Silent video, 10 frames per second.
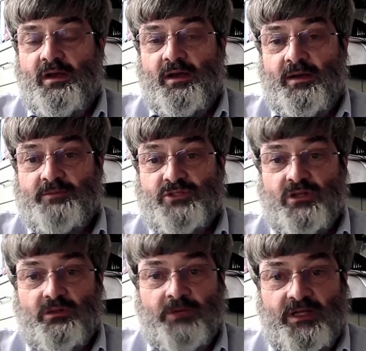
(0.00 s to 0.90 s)
Uh,
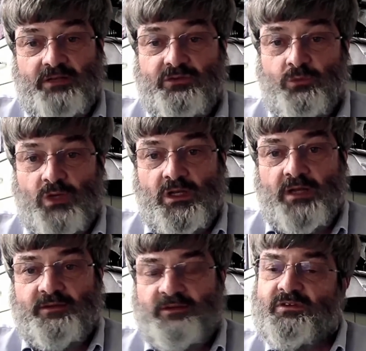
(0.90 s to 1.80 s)
shuttle buggies and
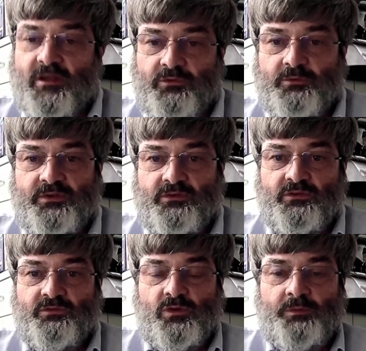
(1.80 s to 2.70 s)
whatnot, different types of
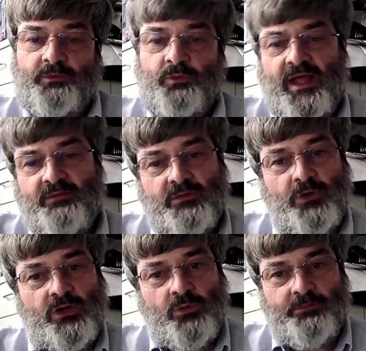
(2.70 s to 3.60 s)
pieces of equipment. We have
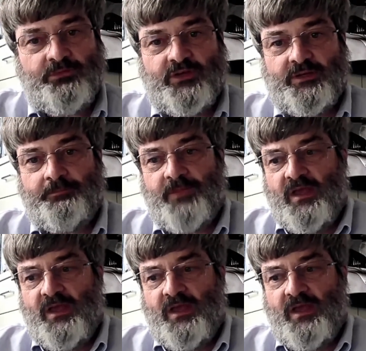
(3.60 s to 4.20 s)
them on our website.